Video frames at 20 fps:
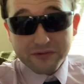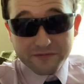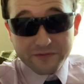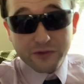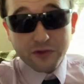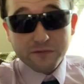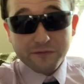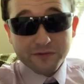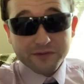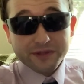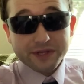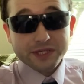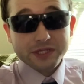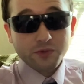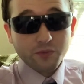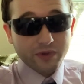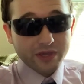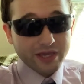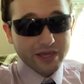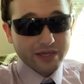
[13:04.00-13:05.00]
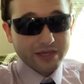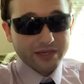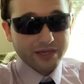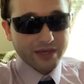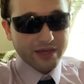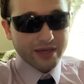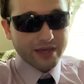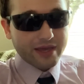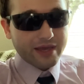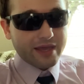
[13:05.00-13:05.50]
review for this
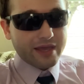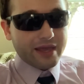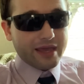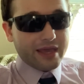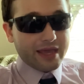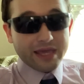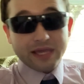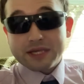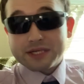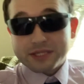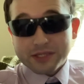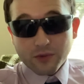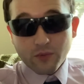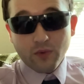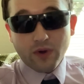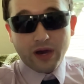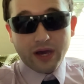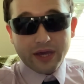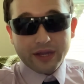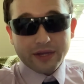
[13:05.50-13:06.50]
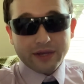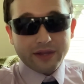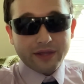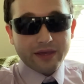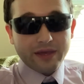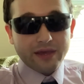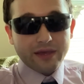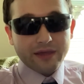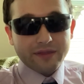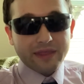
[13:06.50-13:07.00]
week is the one
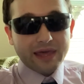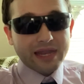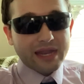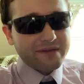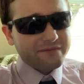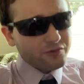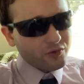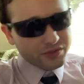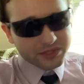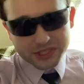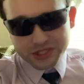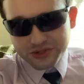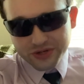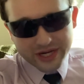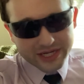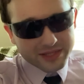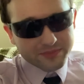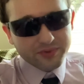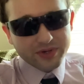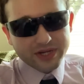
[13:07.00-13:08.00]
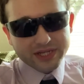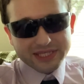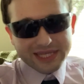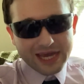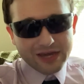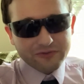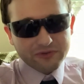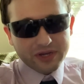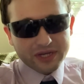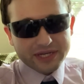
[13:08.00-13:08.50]
that everyone is trying to bring
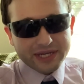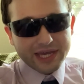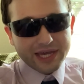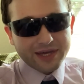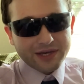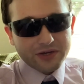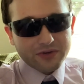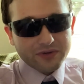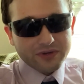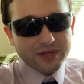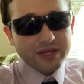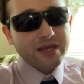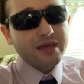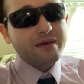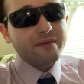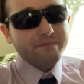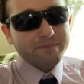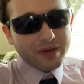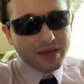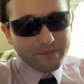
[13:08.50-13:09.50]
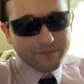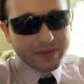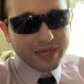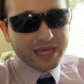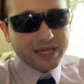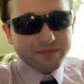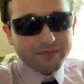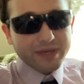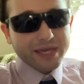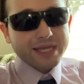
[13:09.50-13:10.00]
down right now, my
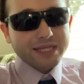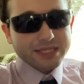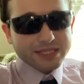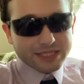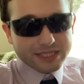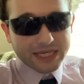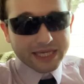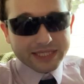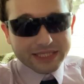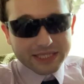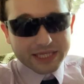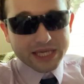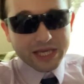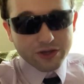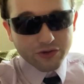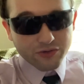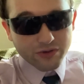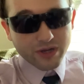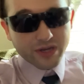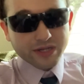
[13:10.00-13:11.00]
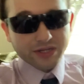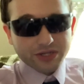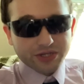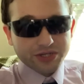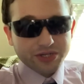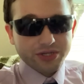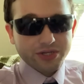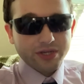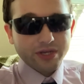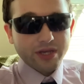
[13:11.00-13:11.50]
main man CT
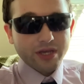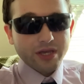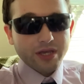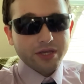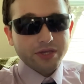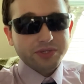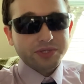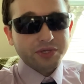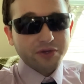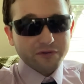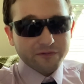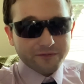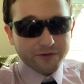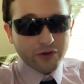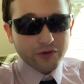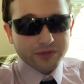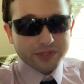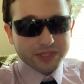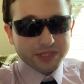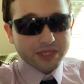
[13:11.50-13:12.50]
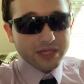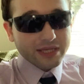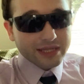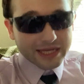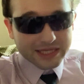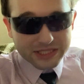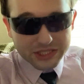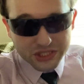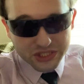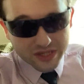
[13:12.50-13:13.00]
Crunch. So folks,
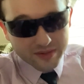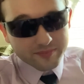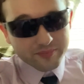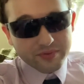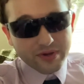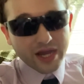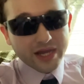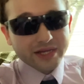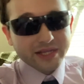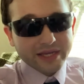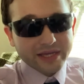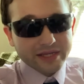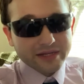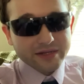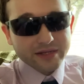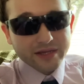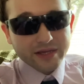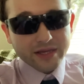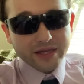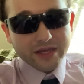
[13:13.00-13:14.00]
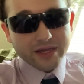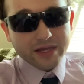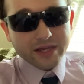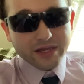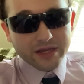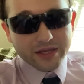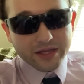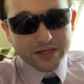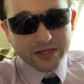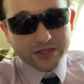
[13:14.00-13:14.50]
let's jump right in
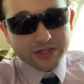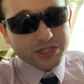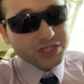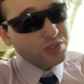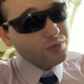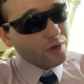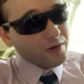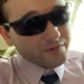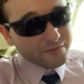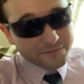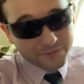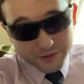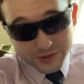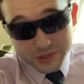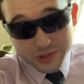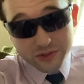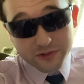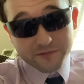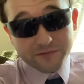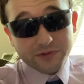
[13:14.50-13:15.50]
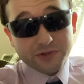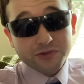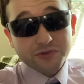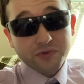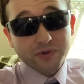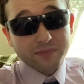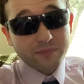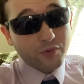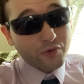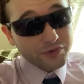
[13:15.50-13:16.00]
to our first
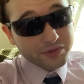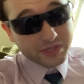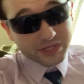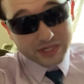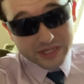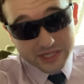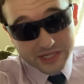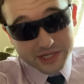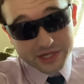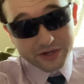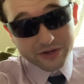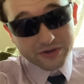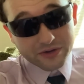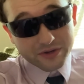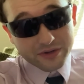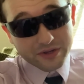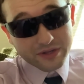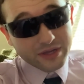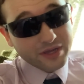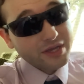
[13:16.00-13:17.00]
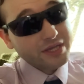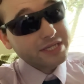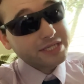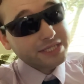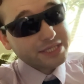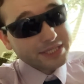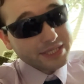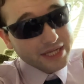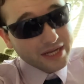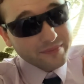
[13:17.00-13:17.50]
review in more than a year,
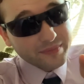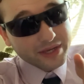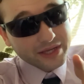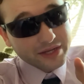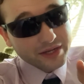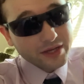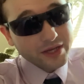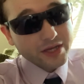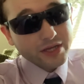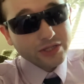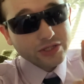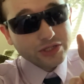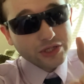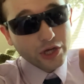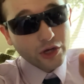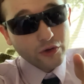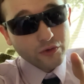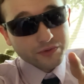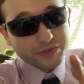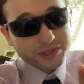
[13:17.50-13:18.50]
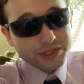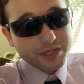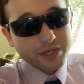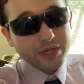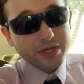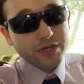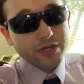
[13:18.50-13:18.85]
Cinnamon Toast